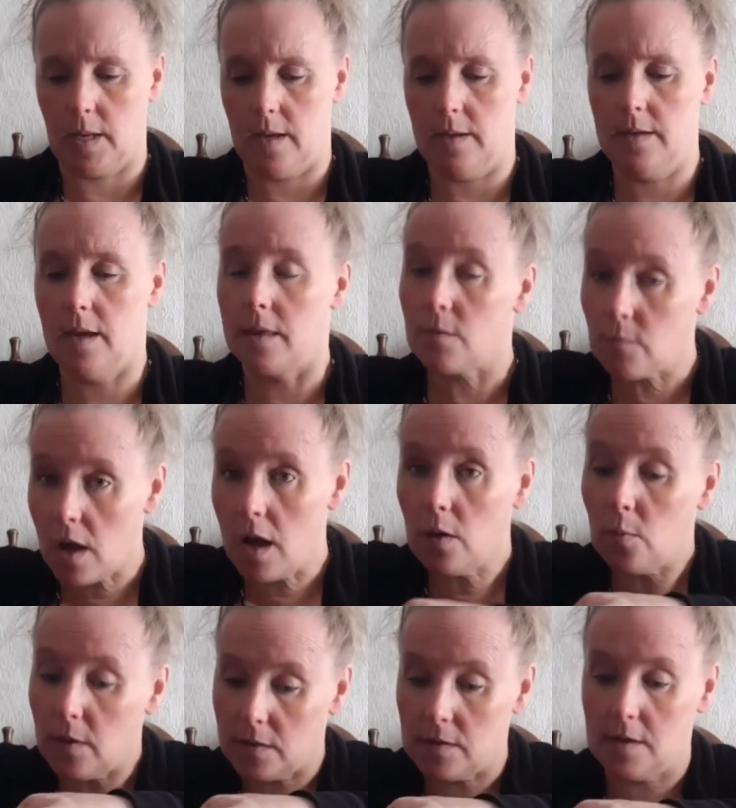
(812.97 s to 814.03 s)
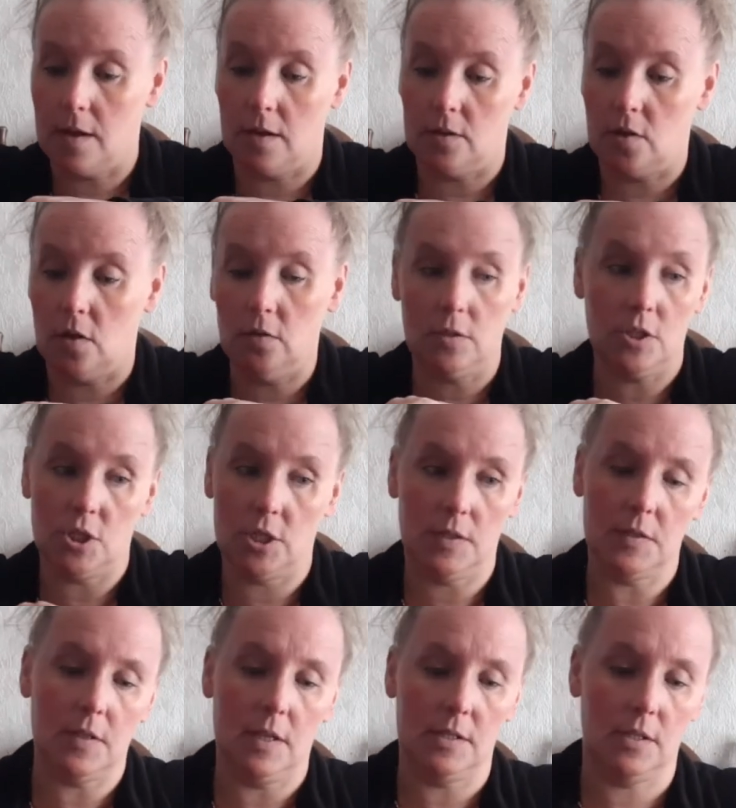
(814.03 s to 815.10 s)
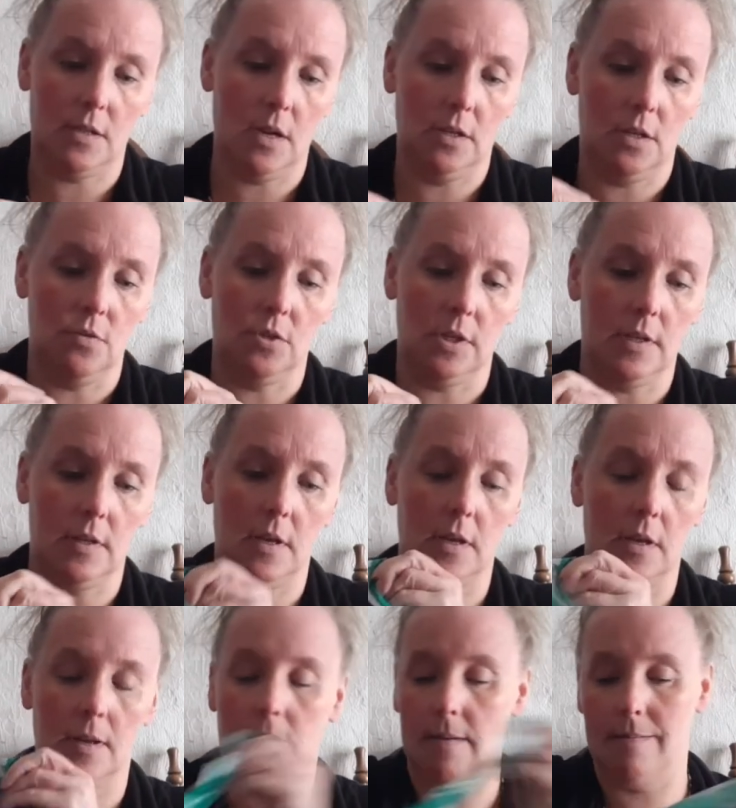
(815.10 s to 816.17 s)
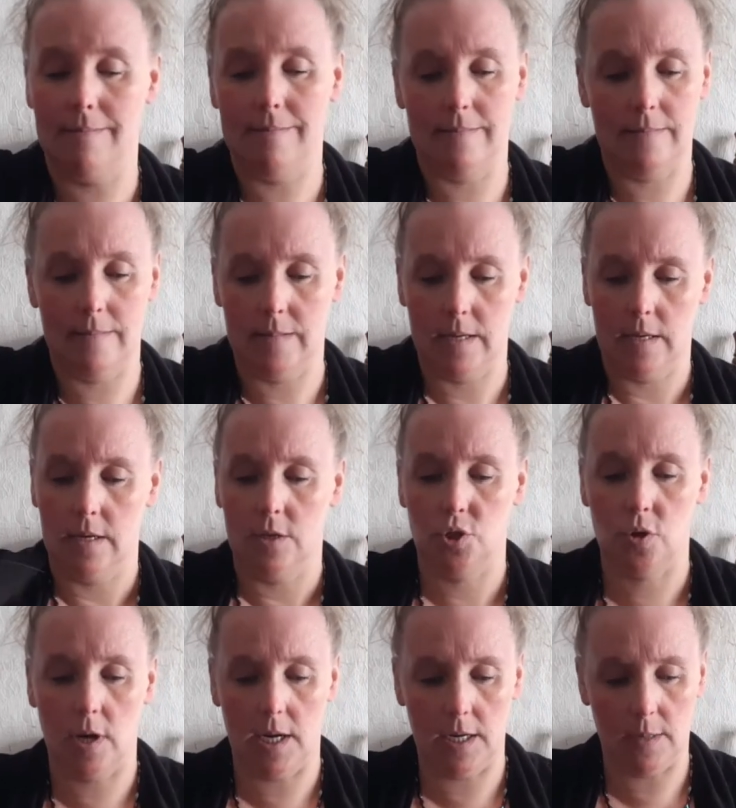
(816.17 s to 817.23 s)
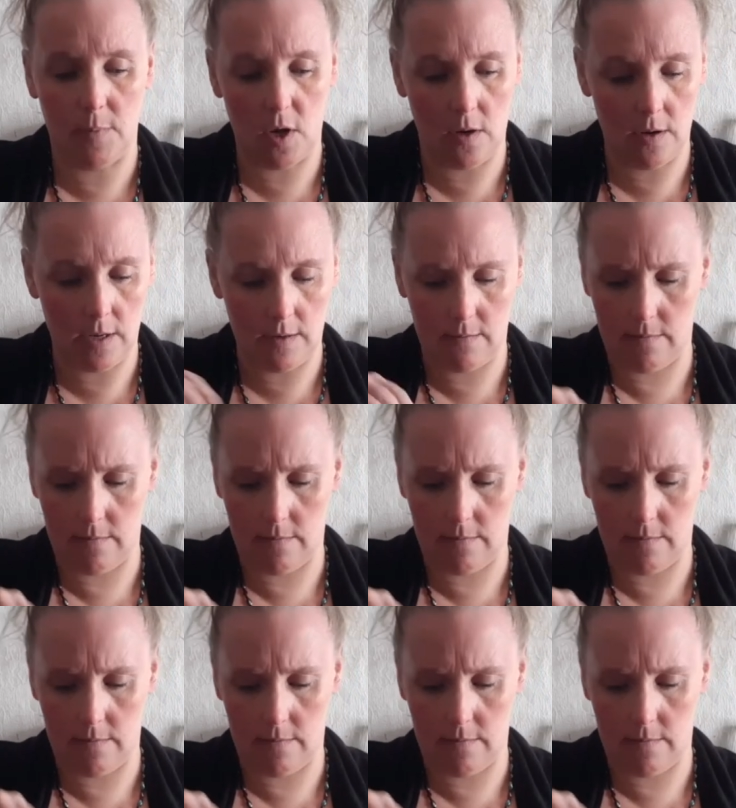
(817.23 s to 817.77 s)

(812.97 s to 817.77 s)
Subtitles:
Nothing wrong with young adult, it's just that's not usually the train I'm on.